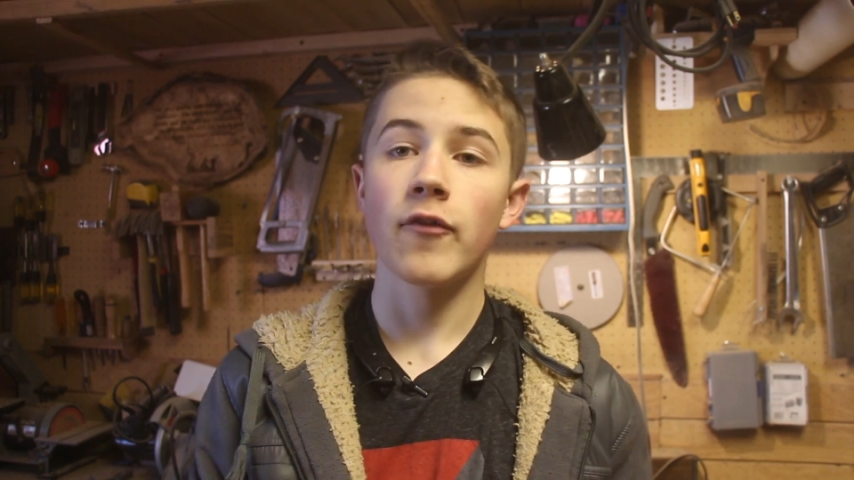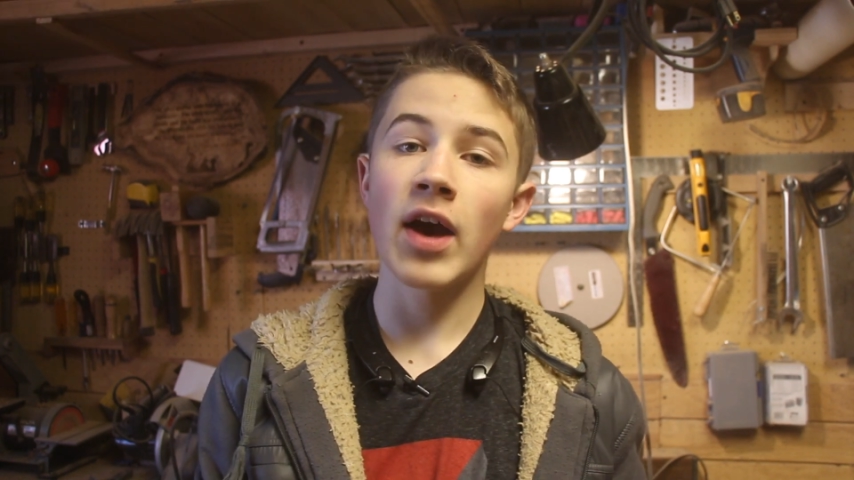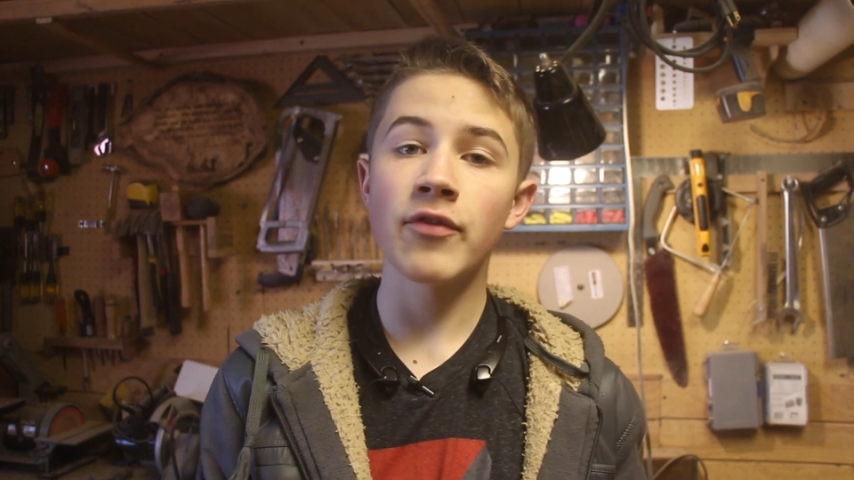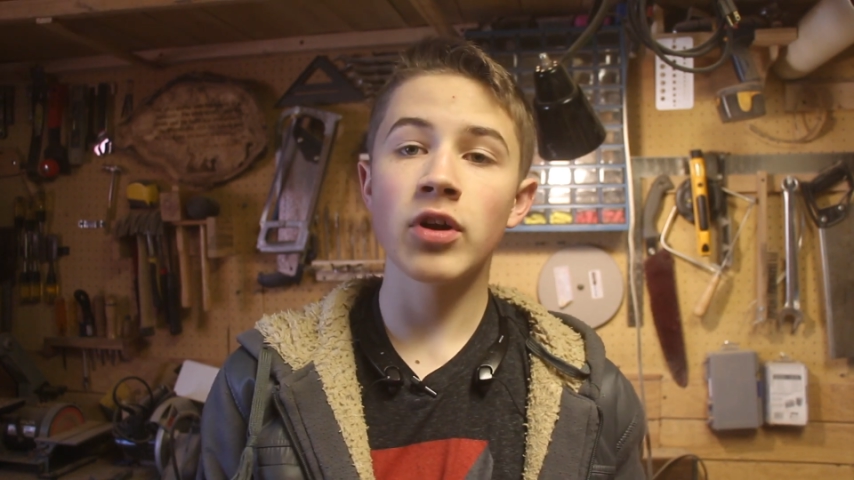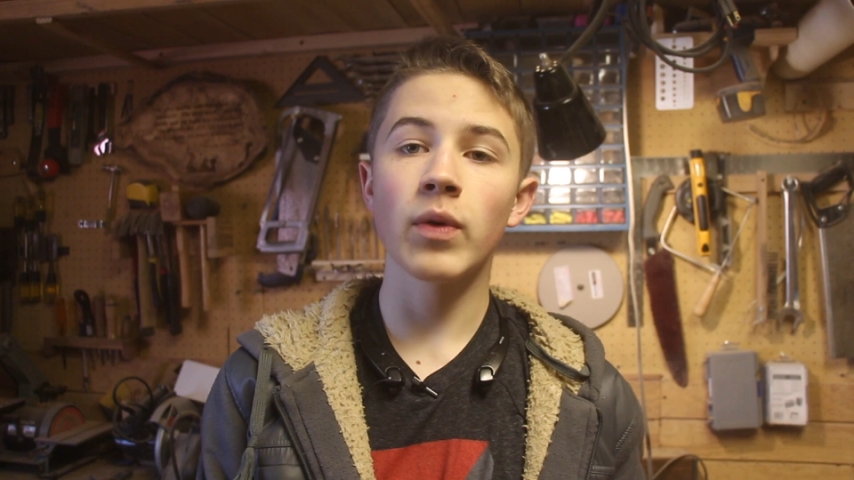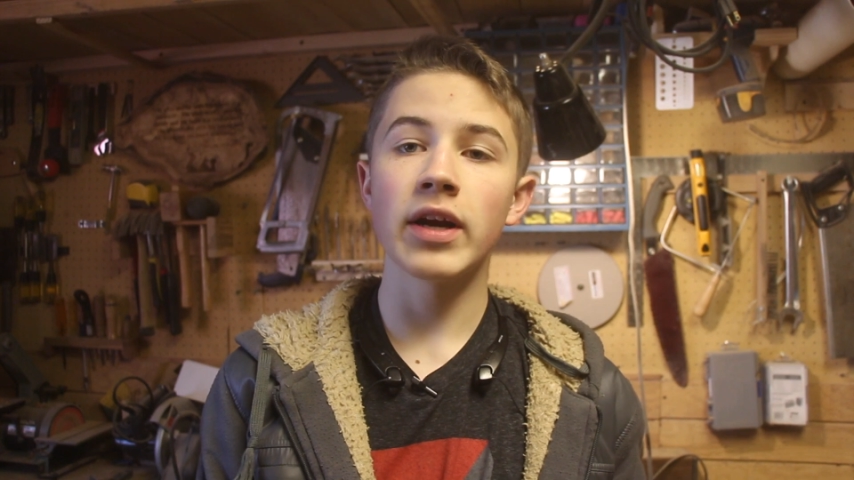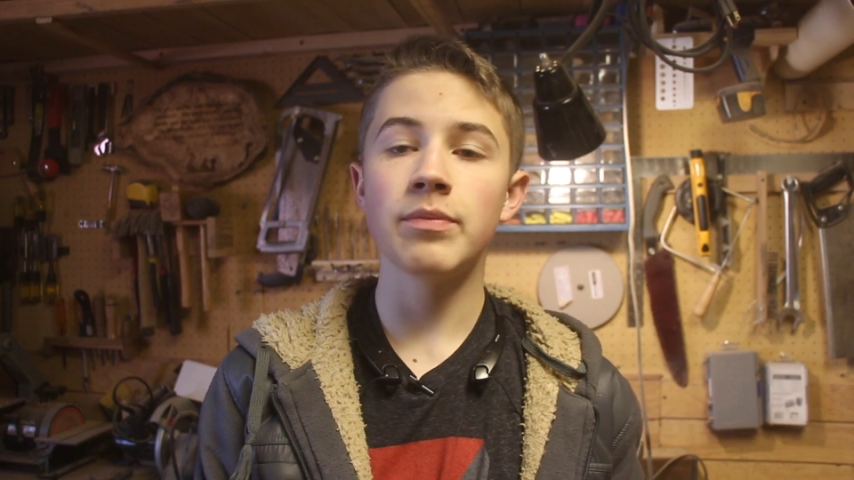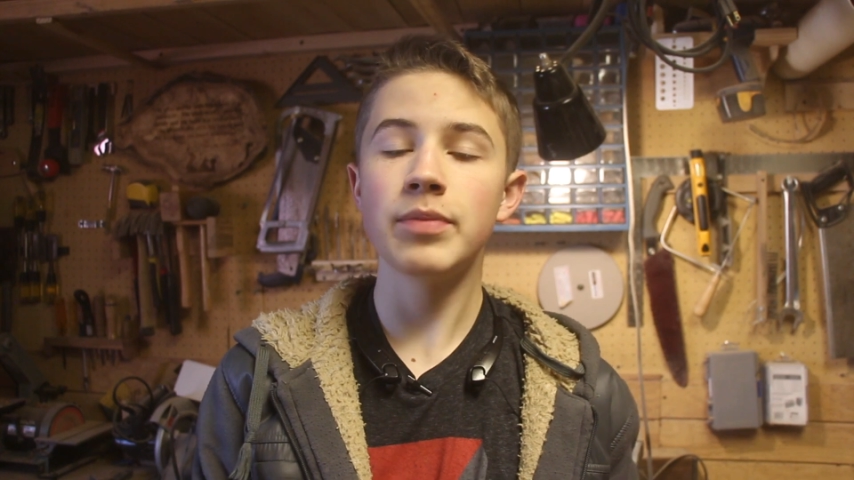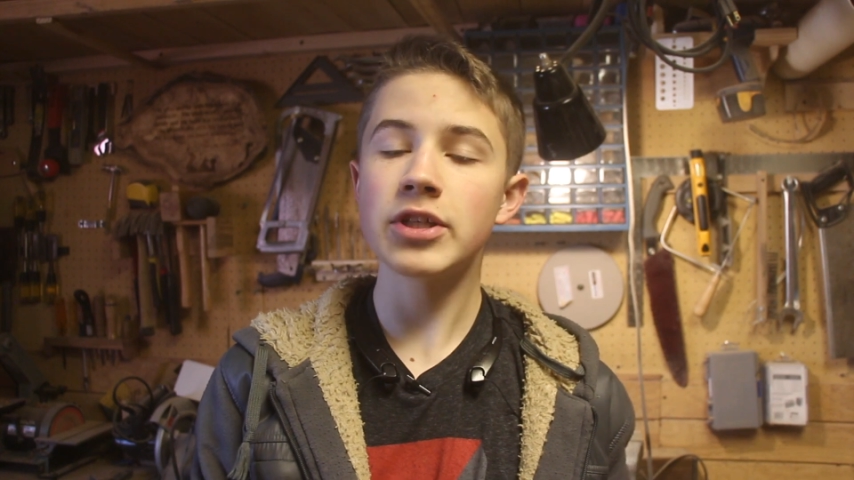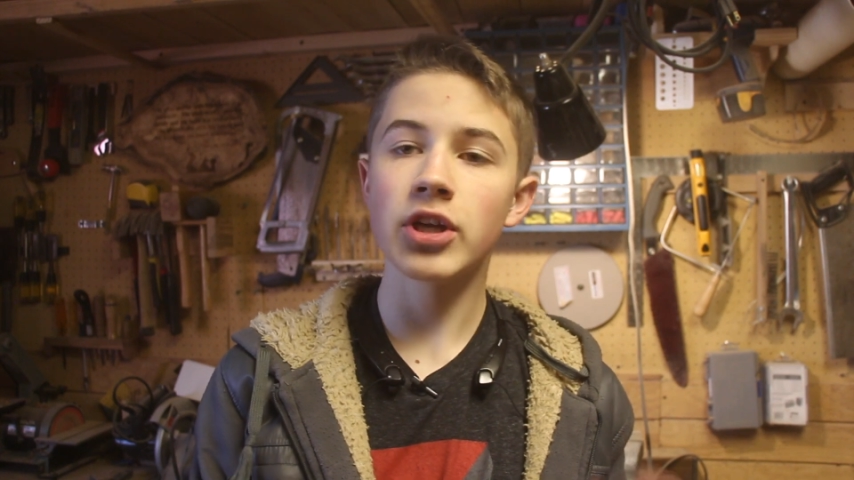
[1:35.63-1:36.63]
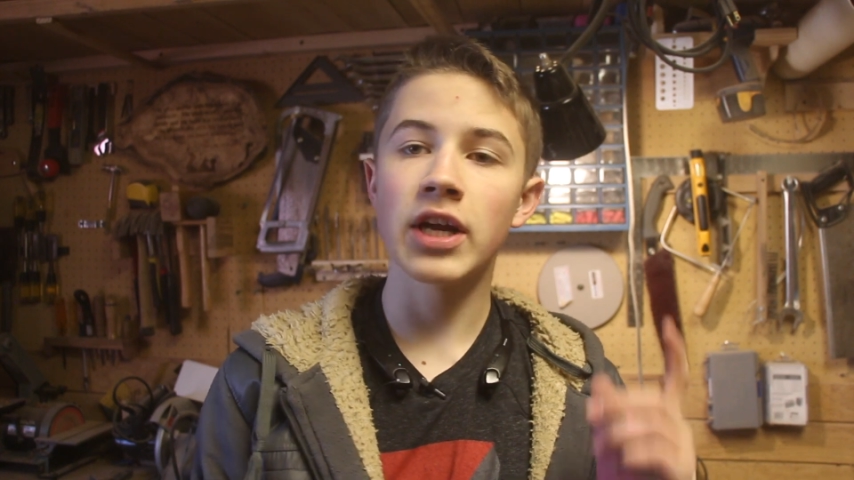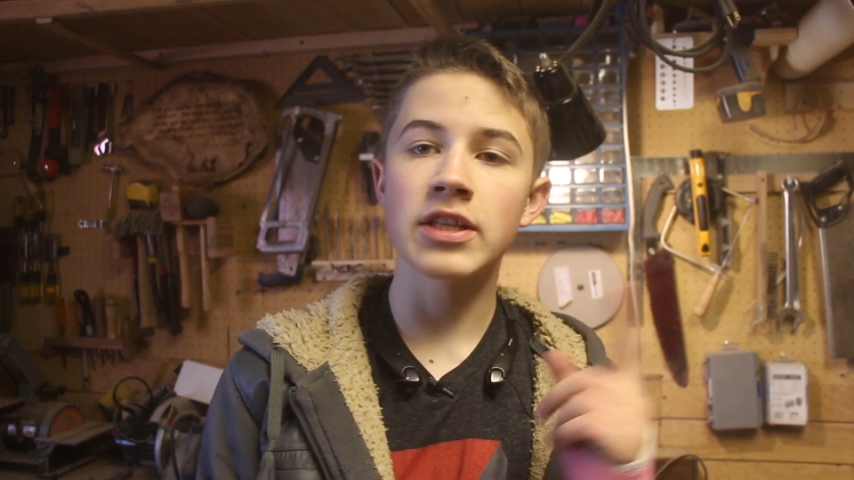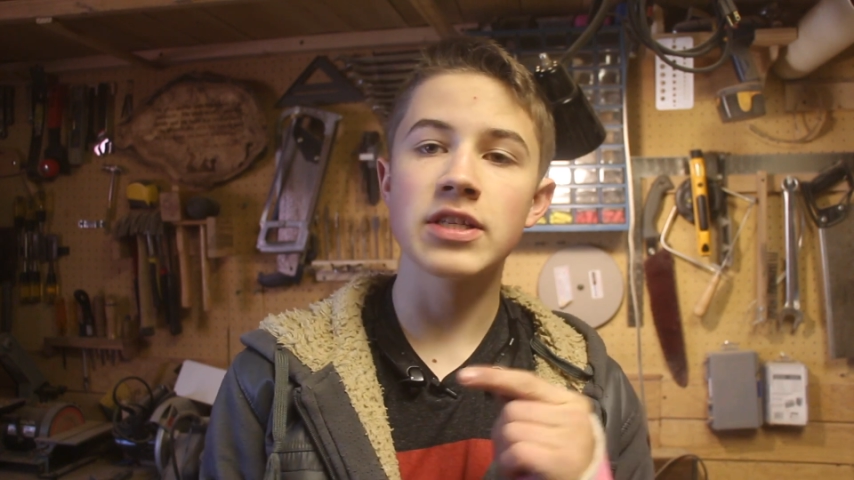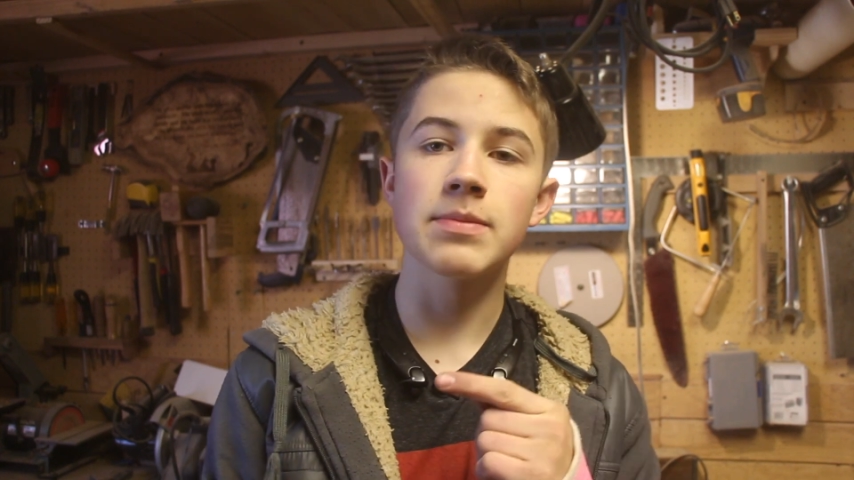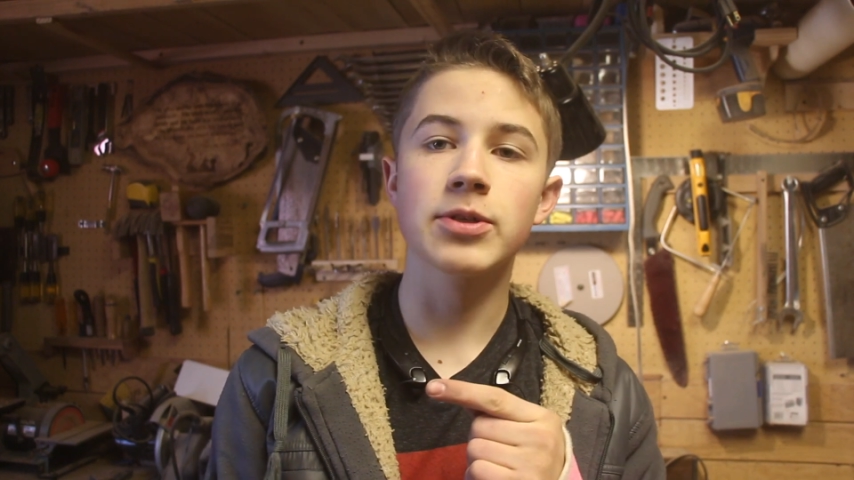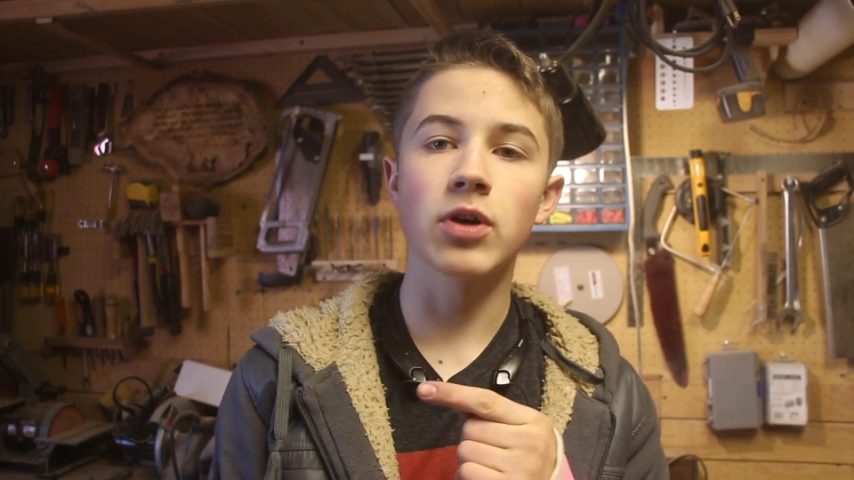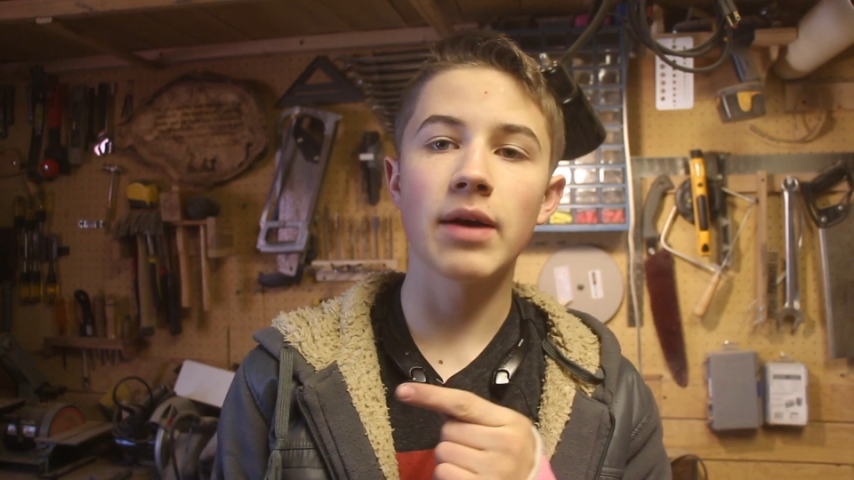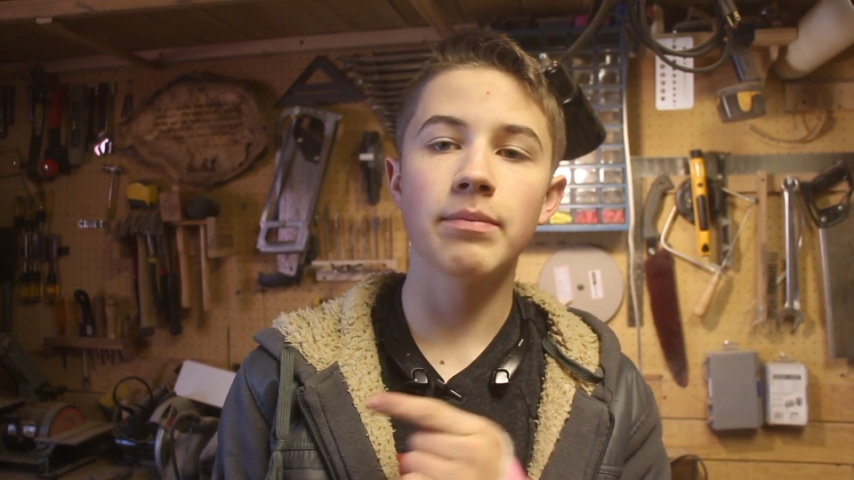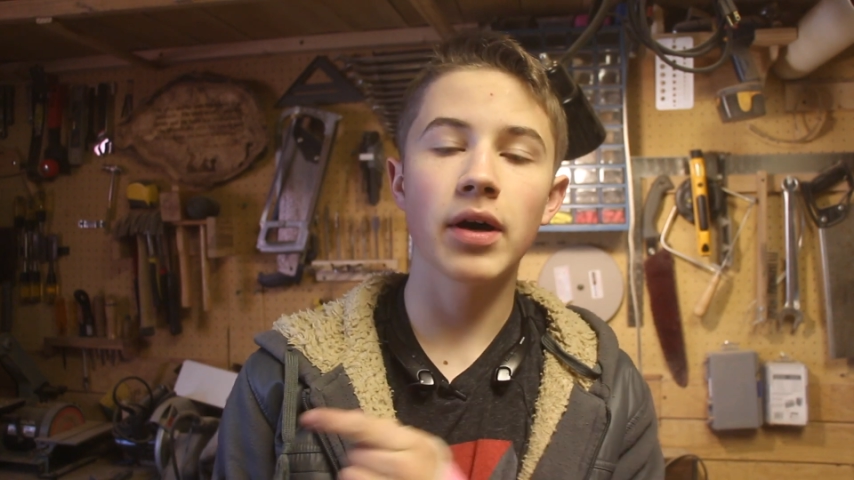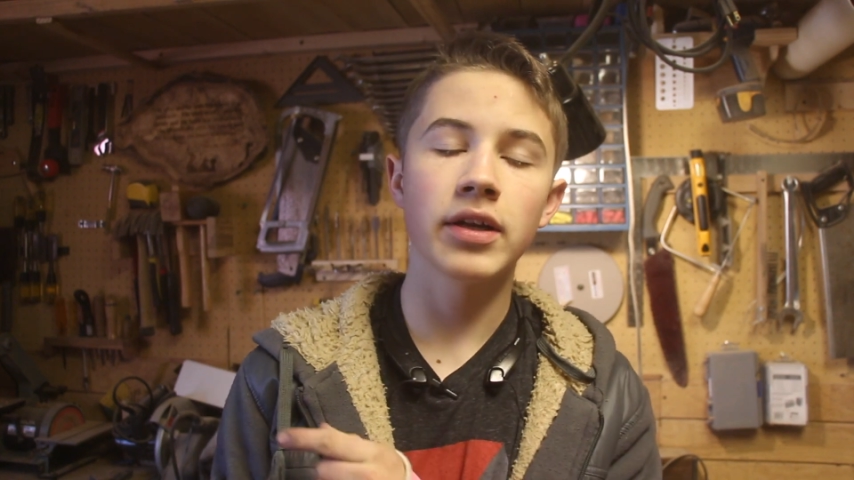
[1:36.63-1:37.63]
If you haven't already, be sure to hit the
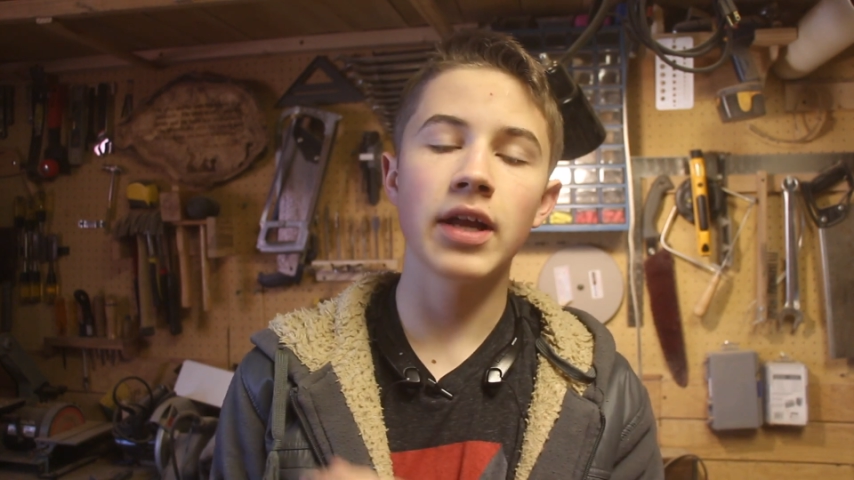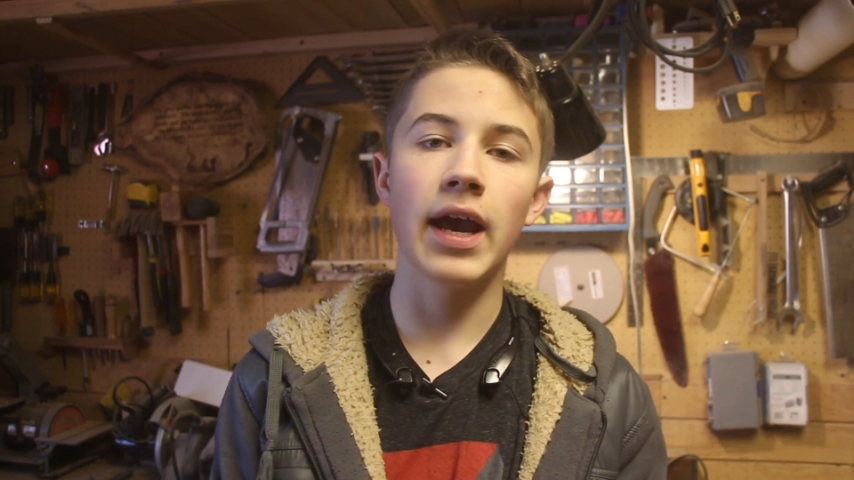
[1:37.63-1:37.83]
subscribe button.